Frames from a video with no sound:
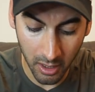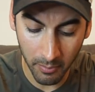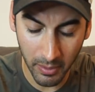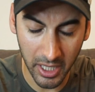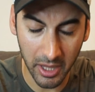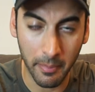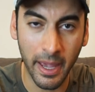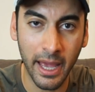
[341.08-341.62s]

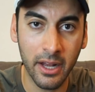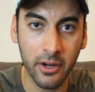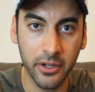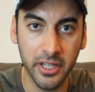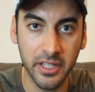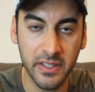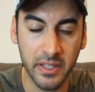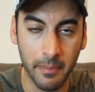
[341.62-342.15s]
by the
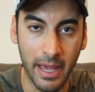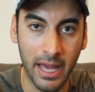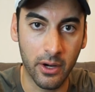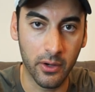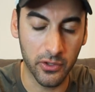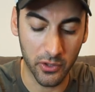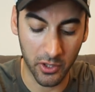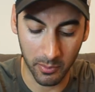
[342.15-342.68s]
batteries. The
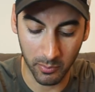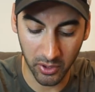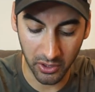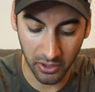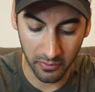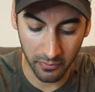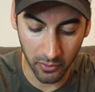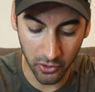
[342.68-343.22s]
batteries are
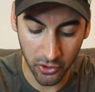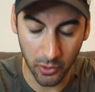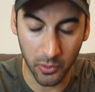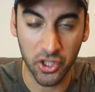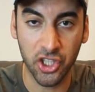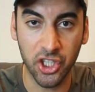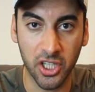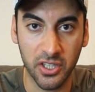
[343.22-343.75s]
completely full, so
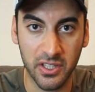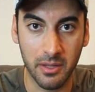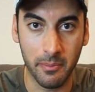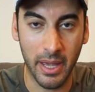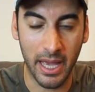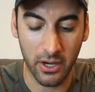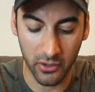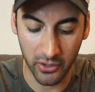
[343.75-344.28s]
it shuts the
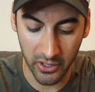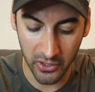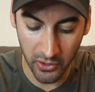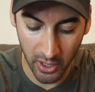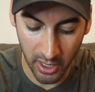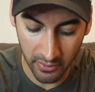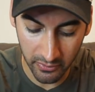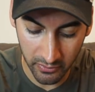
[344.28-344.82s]
batteries
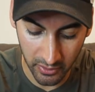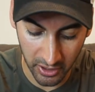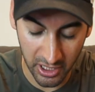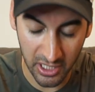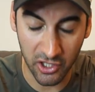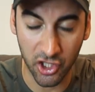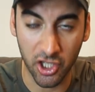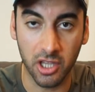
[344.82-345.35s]
off. It
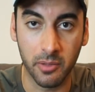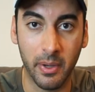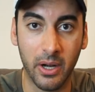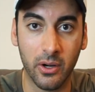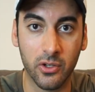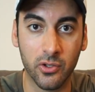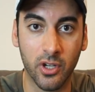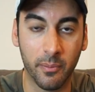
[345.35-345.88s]
doesn't shut the
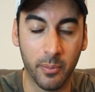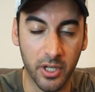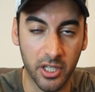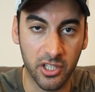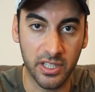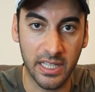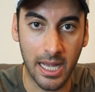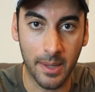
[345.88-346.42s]
batteries off, but
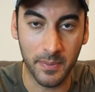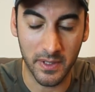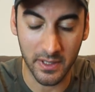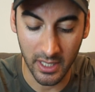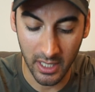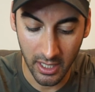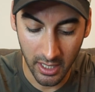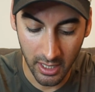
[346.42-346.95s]
it
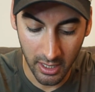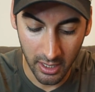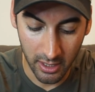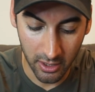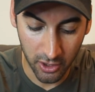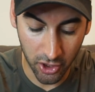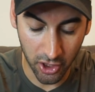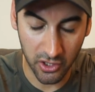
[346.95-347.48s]
stops,
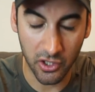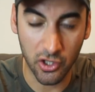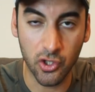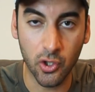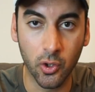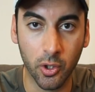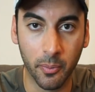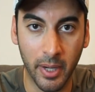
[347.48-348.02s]
shuts the
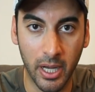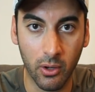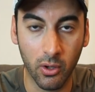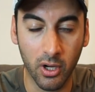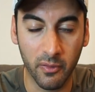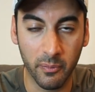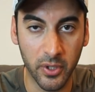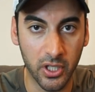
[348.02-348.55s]
solar
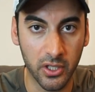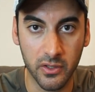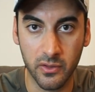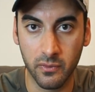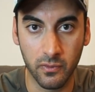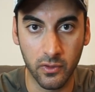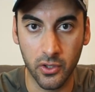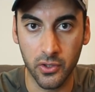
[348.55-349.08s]
power off
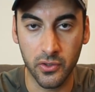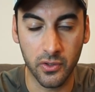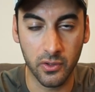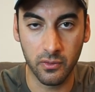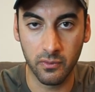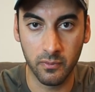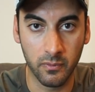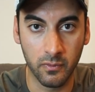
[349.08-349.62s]
because there's
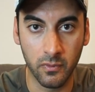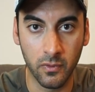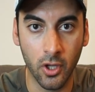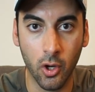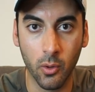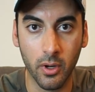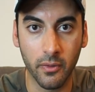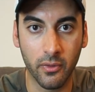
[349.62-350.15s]

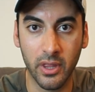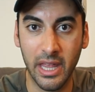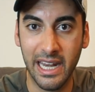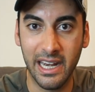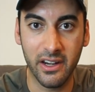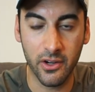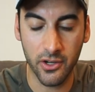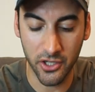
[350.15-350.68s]
nowhere for
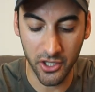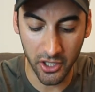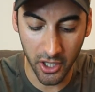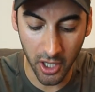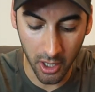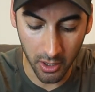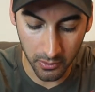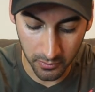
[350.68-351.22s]
that energy to
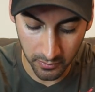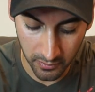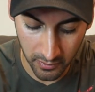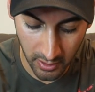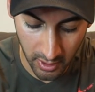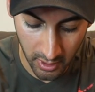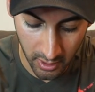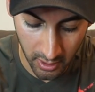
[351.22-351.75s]
go.
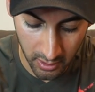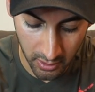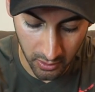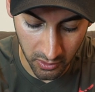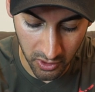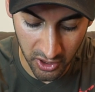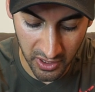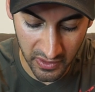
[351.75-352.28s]

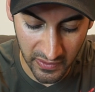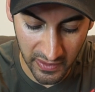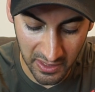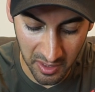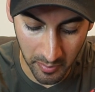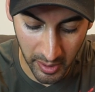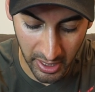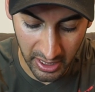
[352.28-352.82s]
So it's just
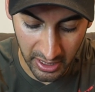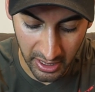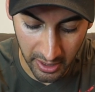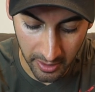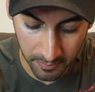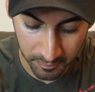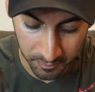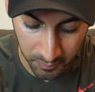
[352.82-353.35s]
dissipating
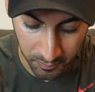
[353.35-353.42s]
it.